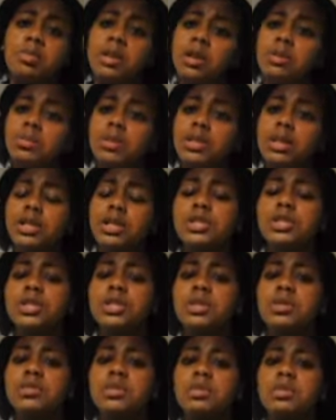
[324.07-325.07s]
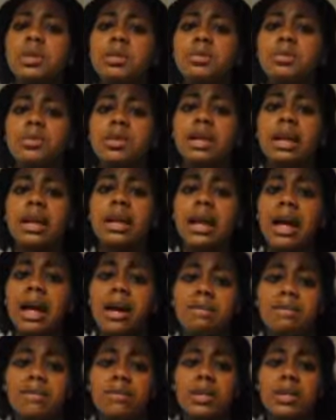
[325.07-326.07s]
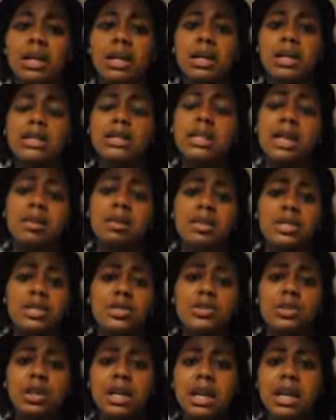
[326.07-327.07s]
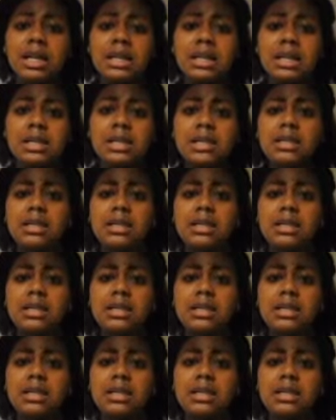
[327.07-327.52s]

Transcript: populations with people that have scabies or lice,